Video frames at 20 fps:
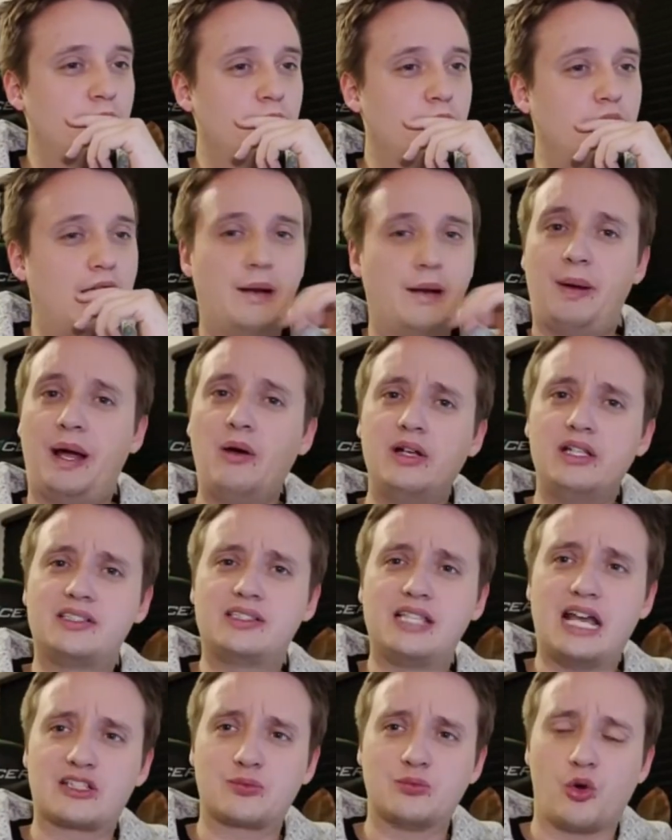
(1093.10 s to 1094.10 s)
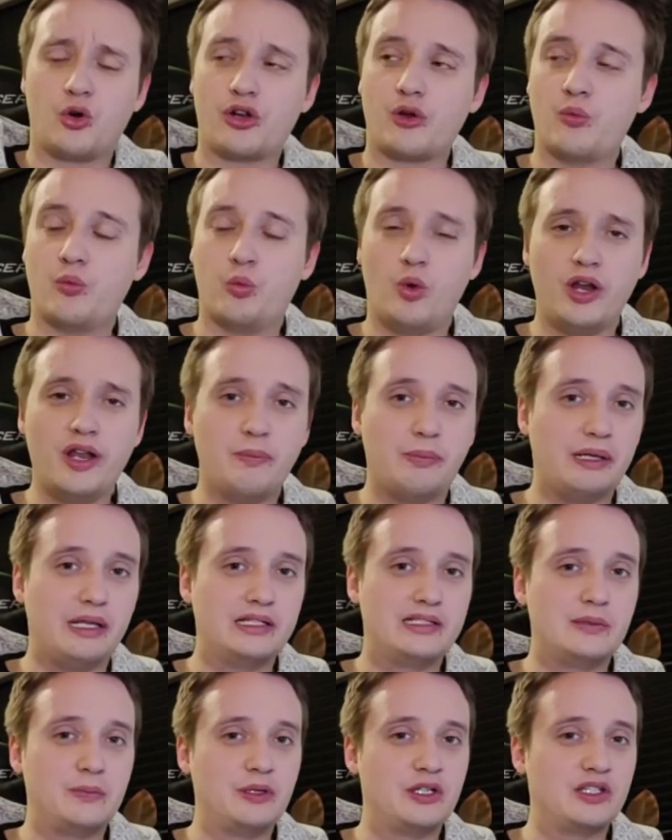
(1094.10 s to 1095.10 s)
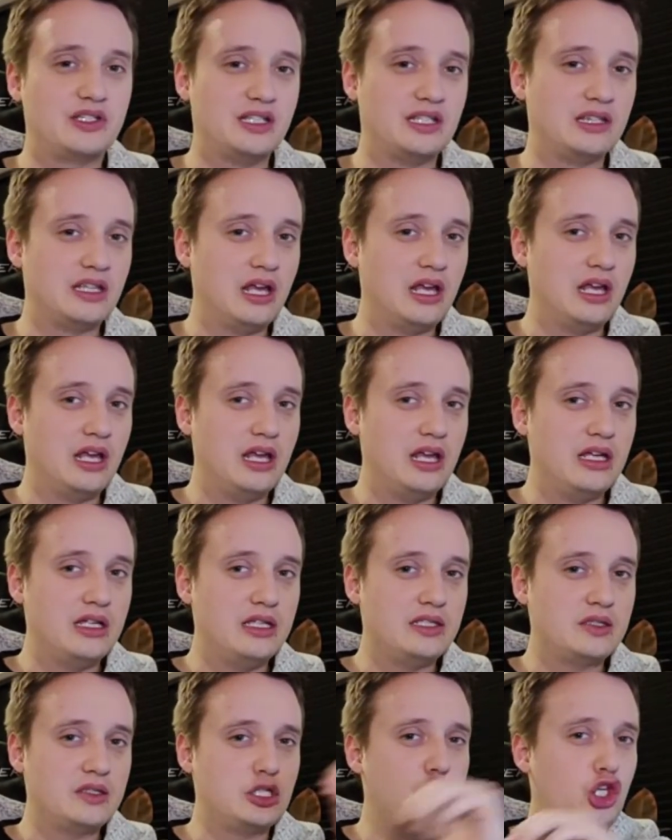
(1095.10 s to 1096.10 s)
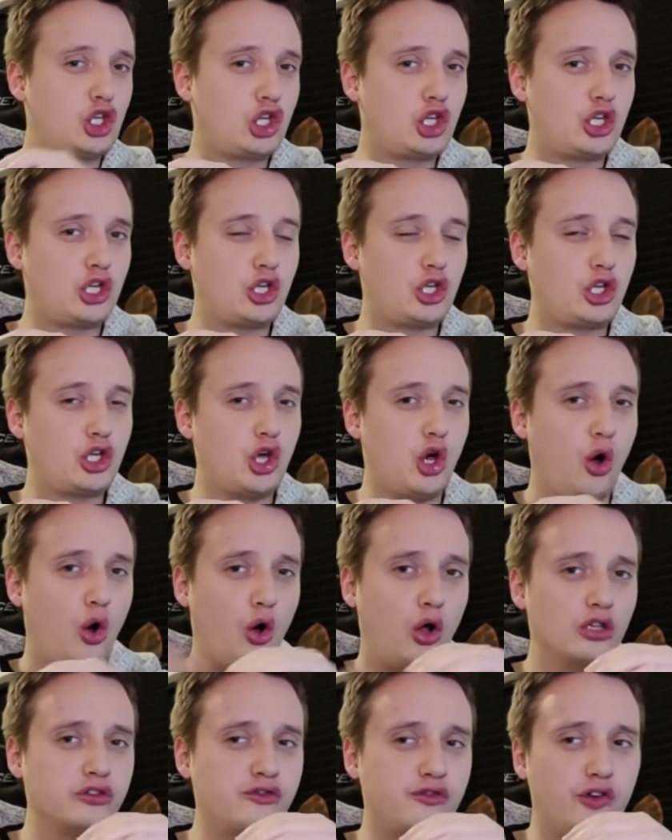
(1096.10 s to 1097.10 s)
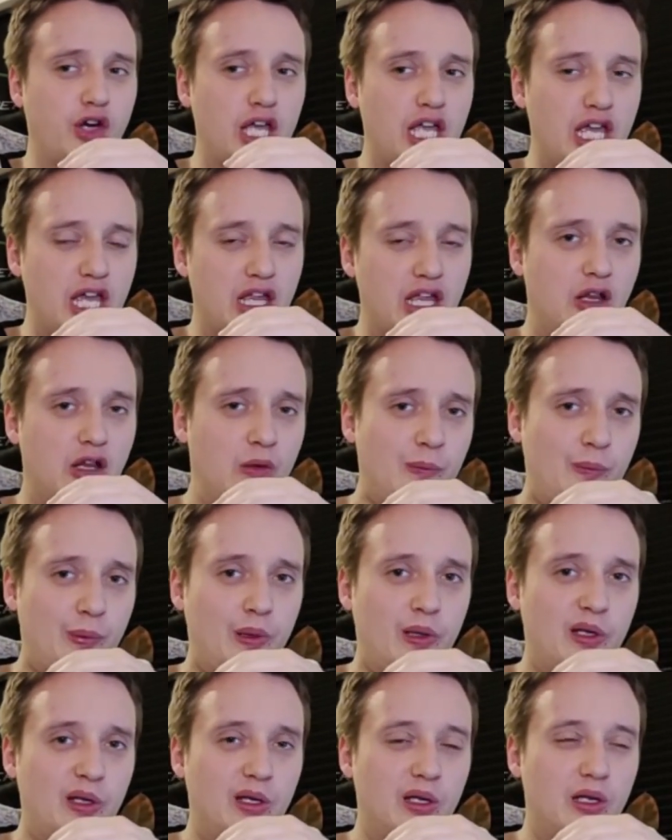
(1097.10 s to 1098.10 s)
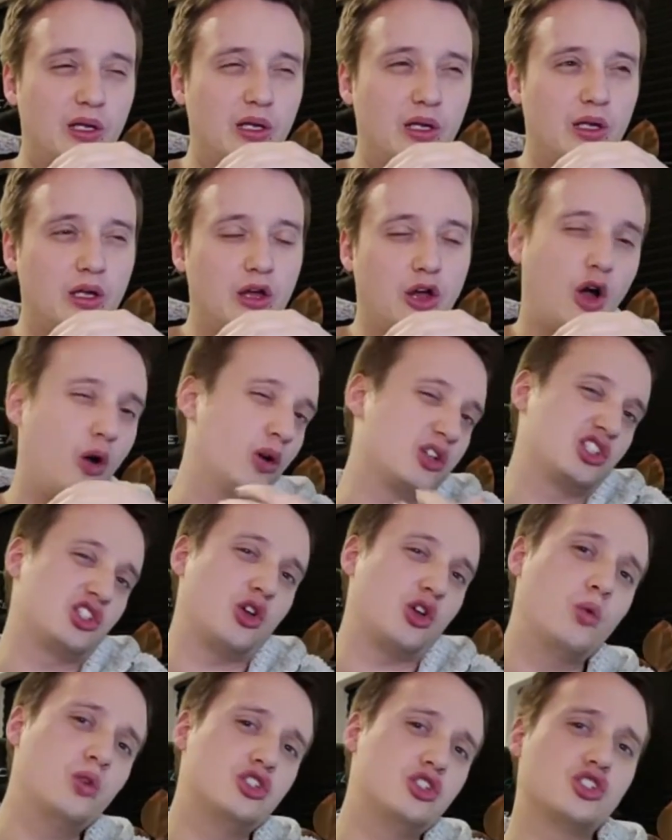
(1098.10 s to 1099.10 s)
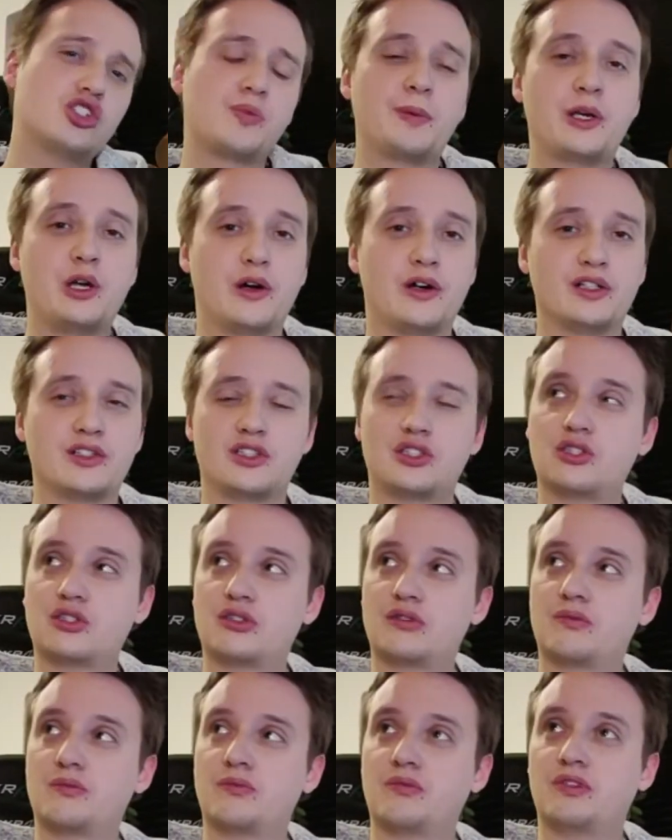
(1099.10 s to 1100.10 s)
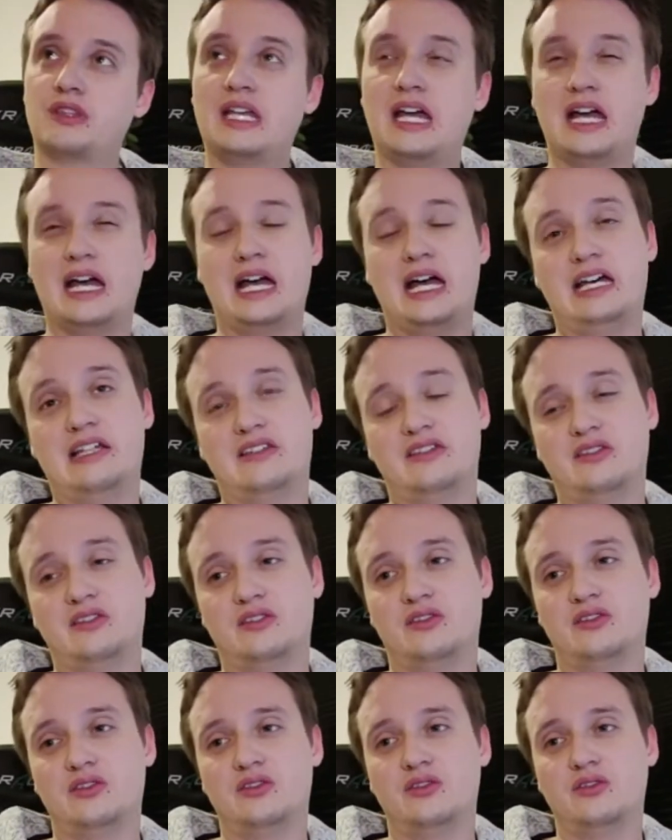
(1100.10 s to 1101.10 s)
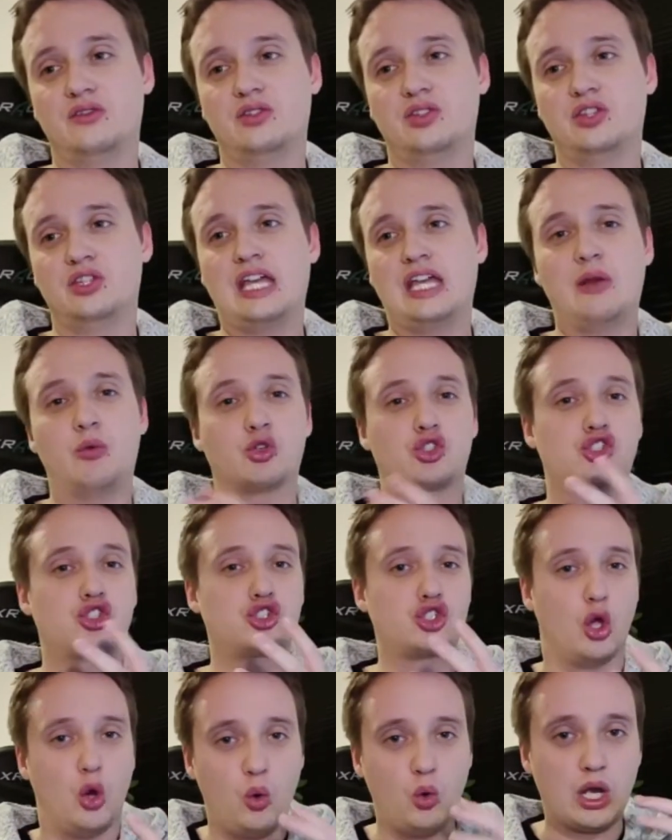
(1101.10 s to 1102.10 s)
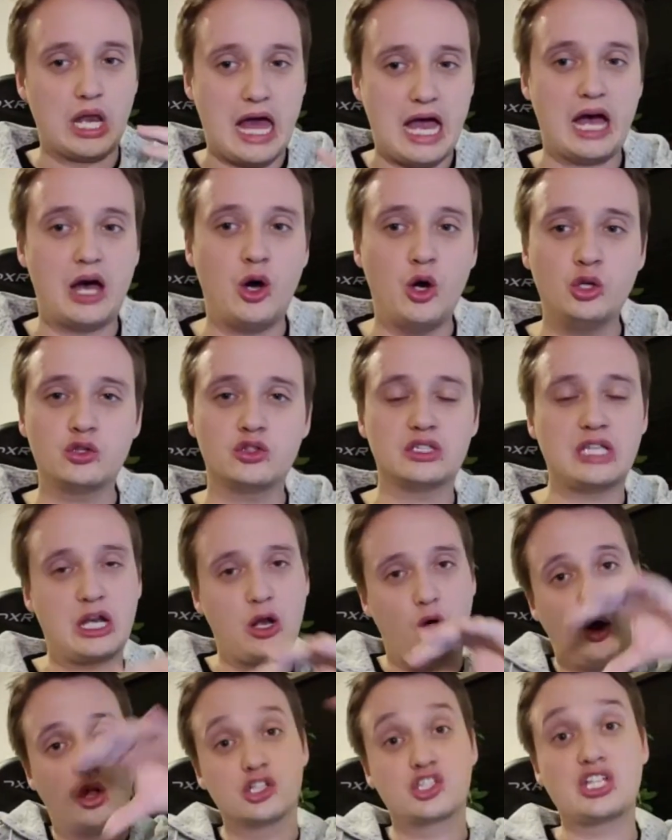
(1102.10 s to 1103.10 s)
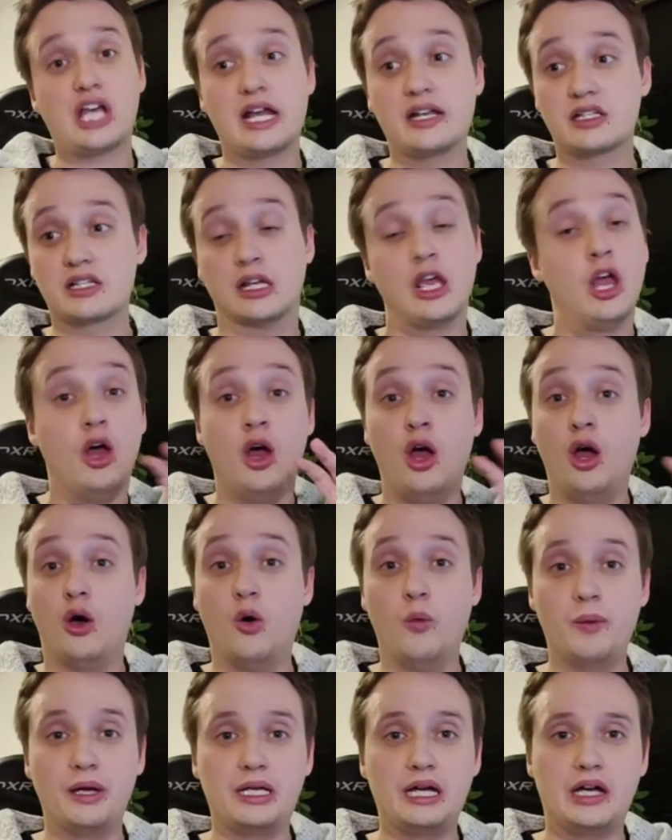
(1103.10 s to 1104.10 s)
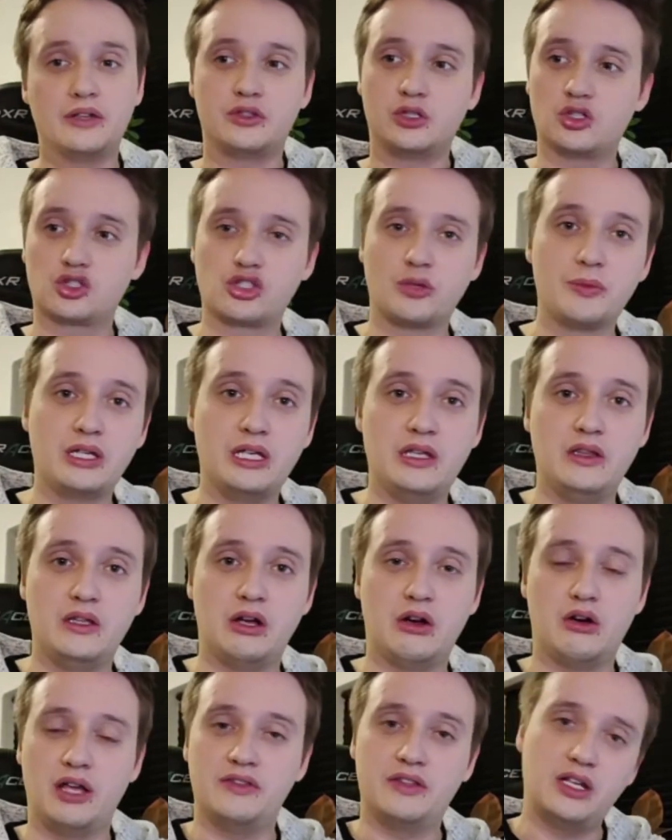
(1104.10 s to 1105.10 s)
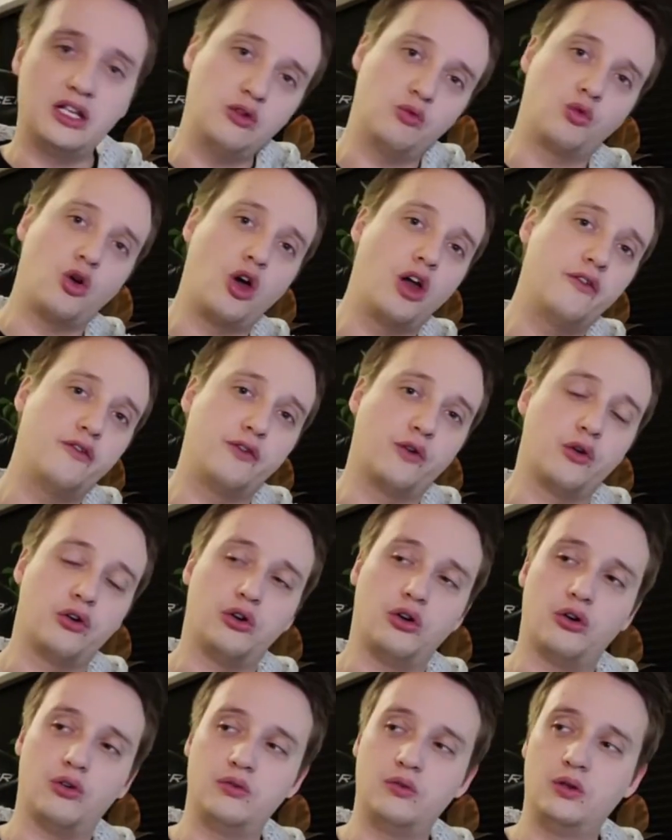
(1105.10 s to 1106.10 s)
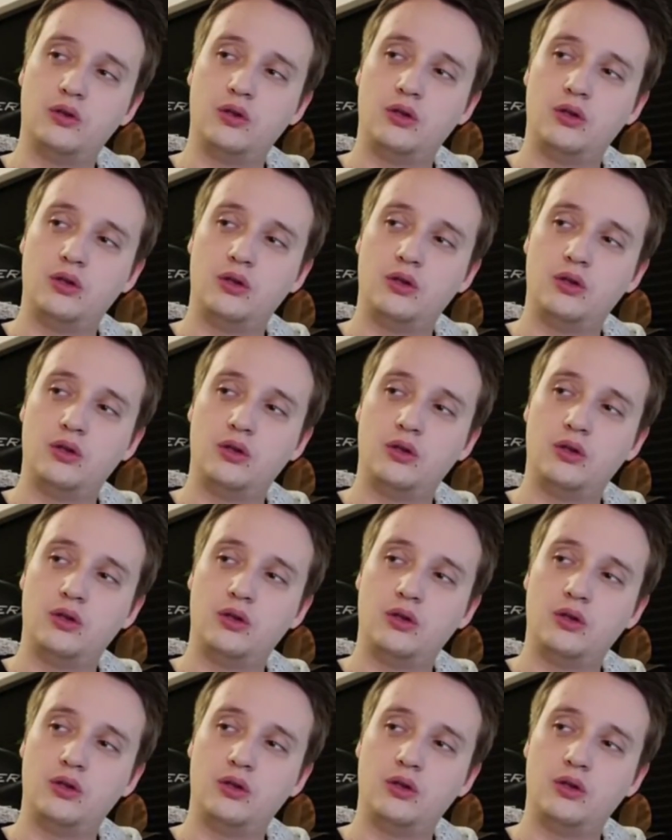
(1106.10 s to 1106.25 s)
and apparently she has more than one ability because she she called for help, or was it only just because that that it was so loud that all the times like, oh my god, there's something in there, and then they run for her.